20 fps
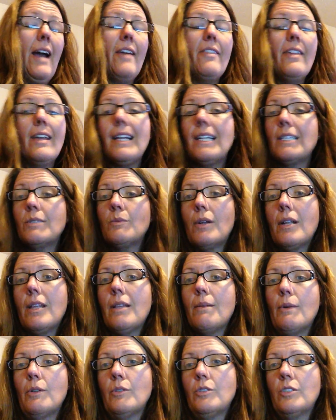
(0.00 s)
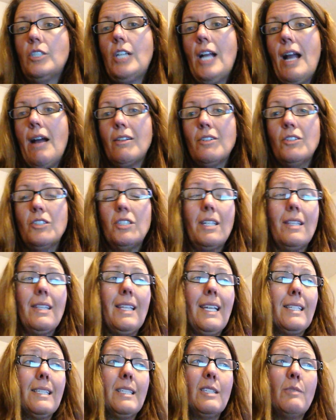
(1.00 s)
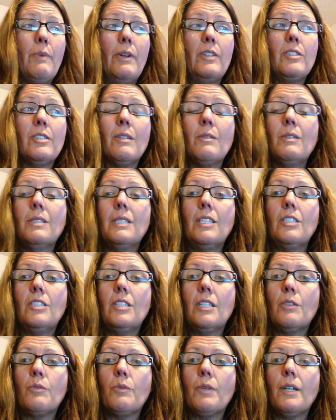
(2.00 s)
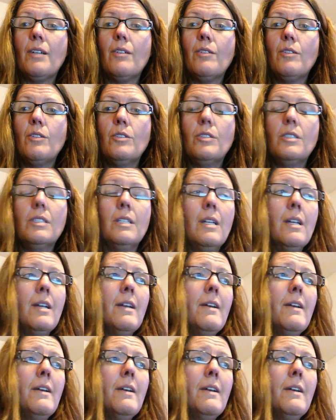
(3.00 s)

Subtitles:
I think it's one of the most challenging things, especially when teaching 3-year-olds.